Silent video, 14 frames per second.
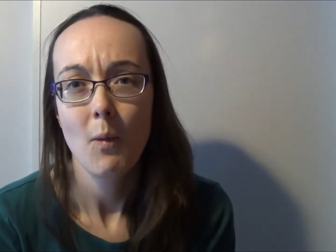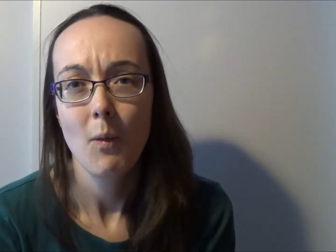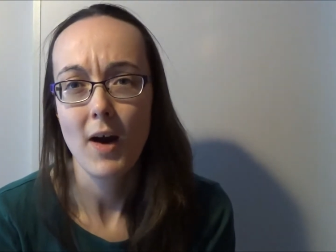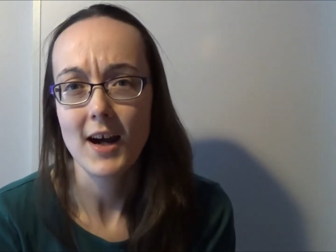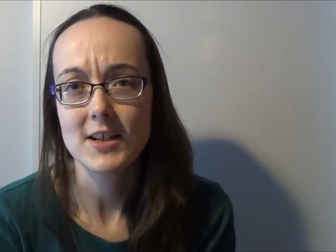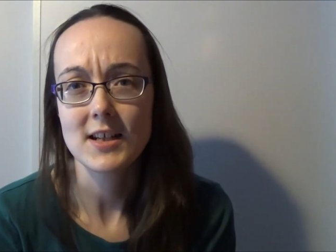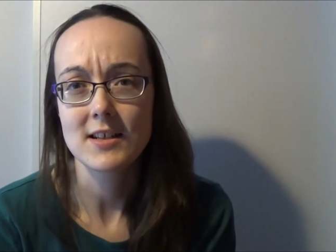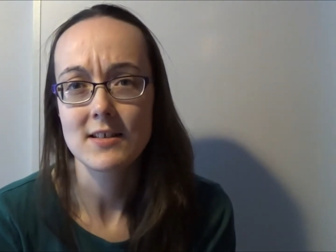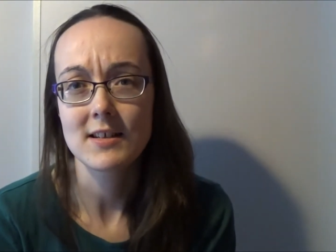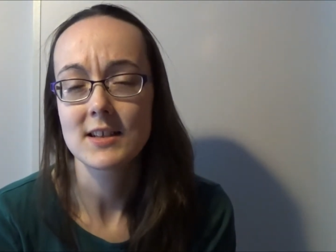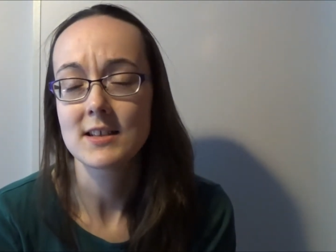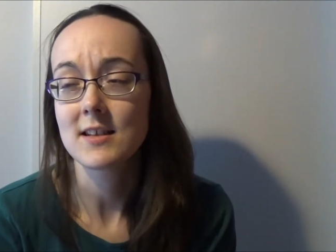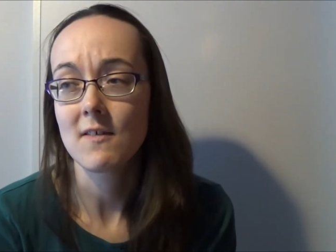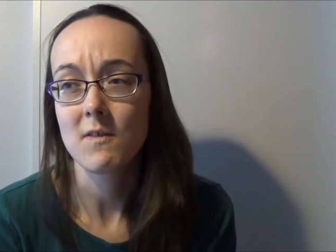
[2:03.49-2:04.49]
we're actually doing
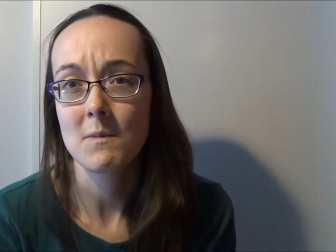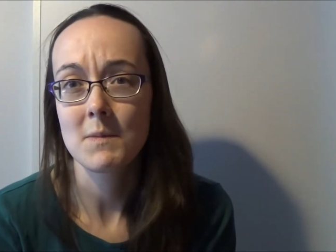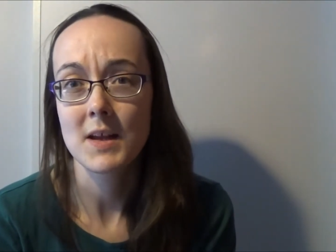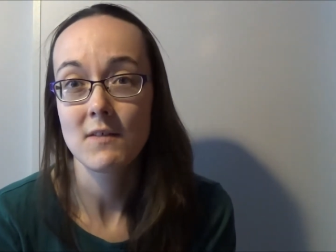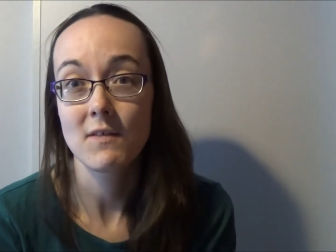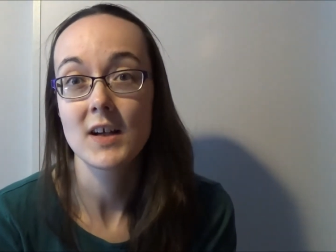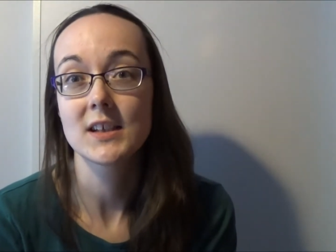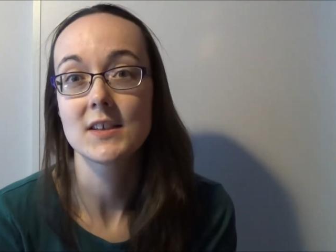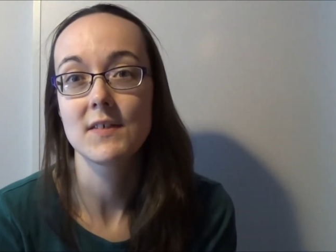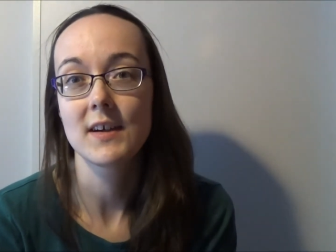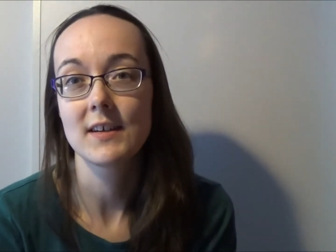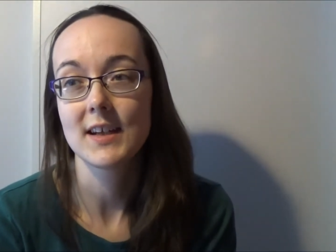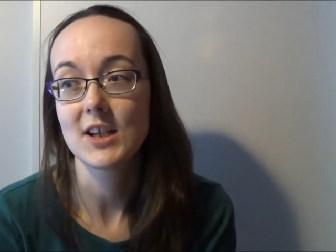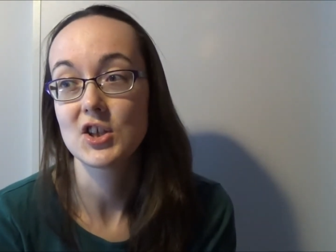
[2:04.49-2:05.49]
stuff from the Advanced
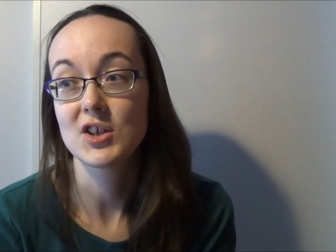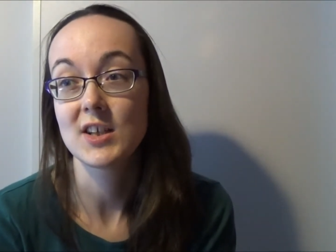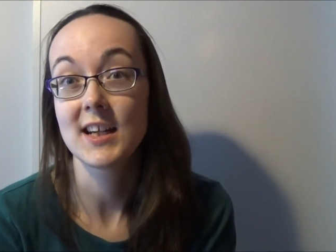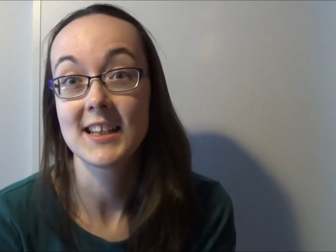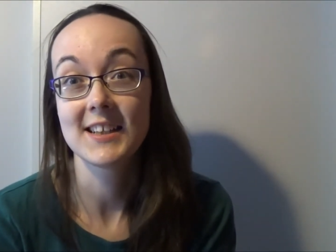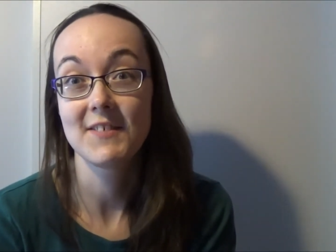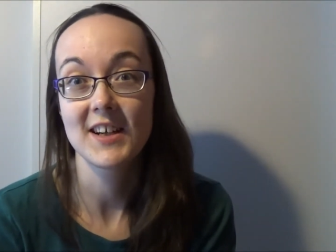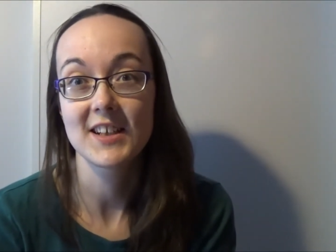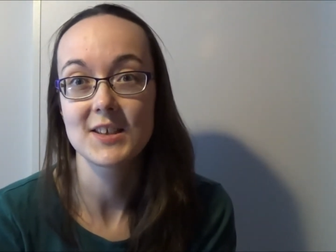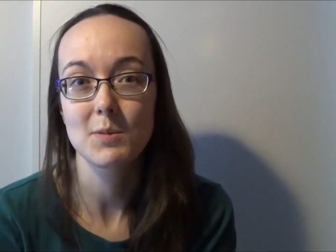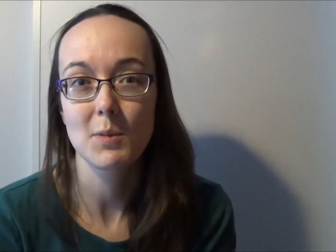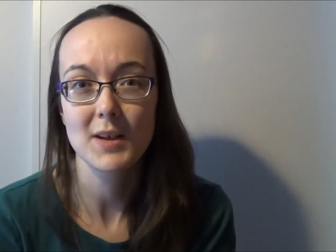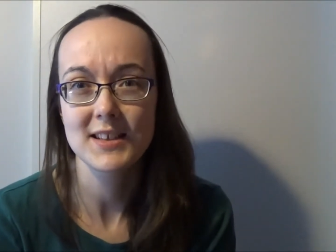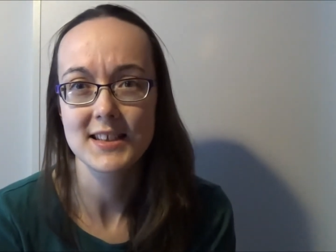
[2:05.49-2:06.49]
Foundation and Advanced
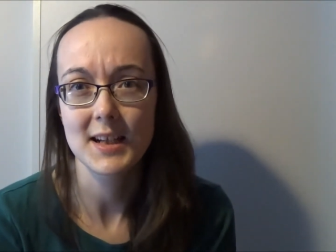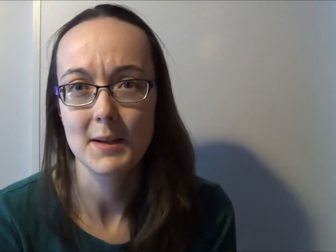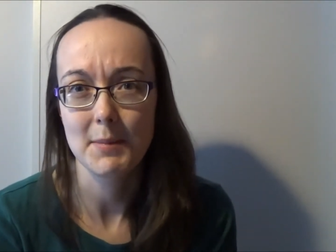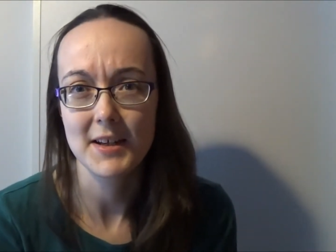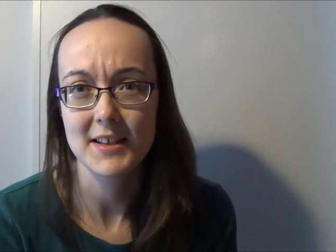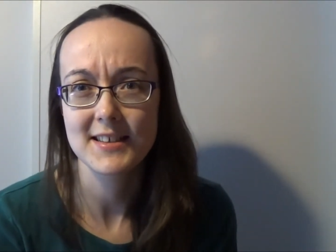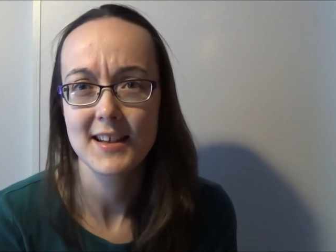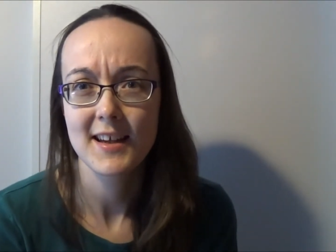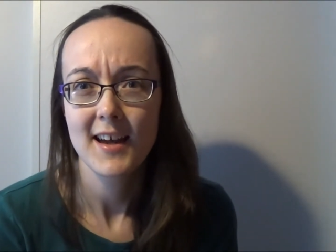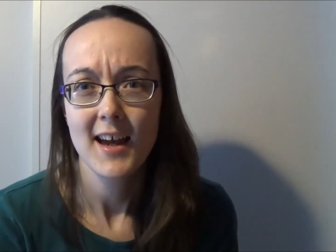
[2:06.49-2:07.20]
One syllabus.